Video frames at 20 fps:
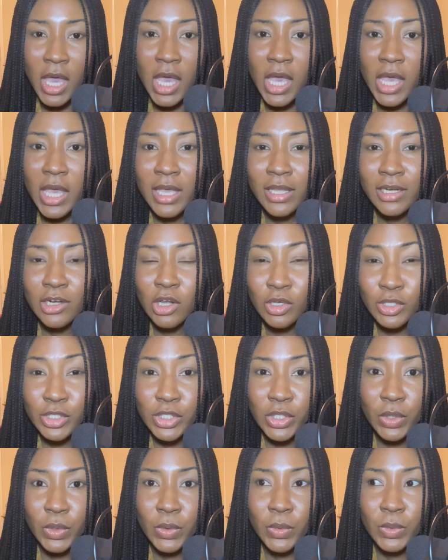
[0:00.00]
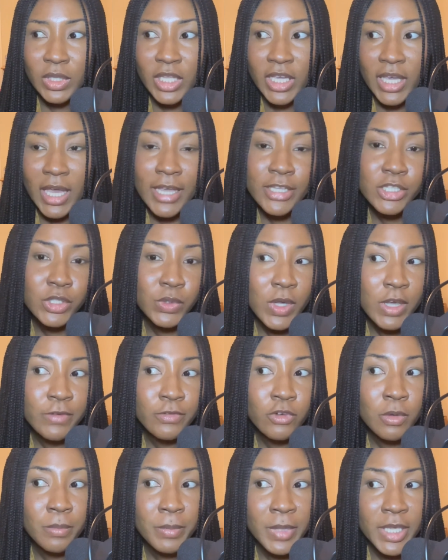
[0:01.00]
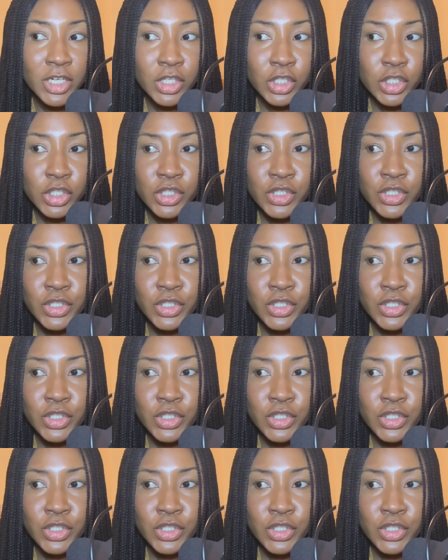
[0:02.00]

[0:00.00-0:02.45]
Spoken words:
And also, I do have competitors,